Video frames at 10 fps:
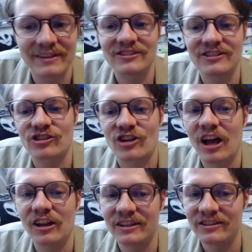it's just
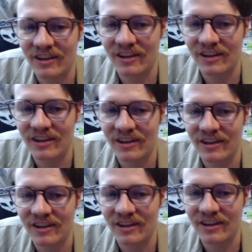Colin's
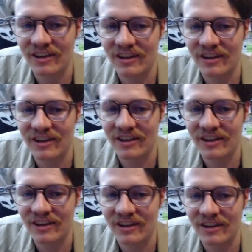communications
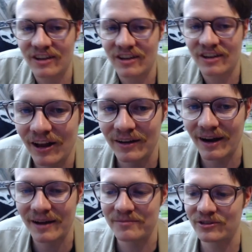issues, Colin,
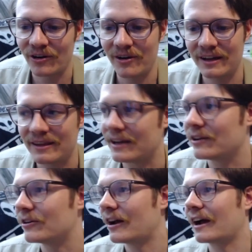I'm sorry that
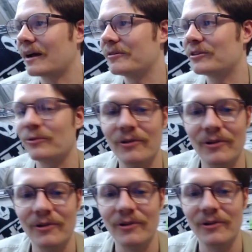you're not coming
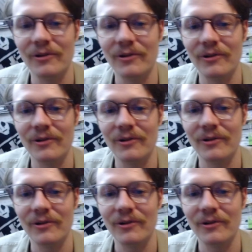through. That's
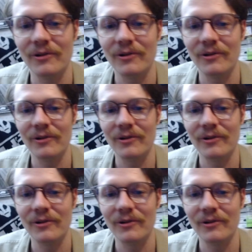odd.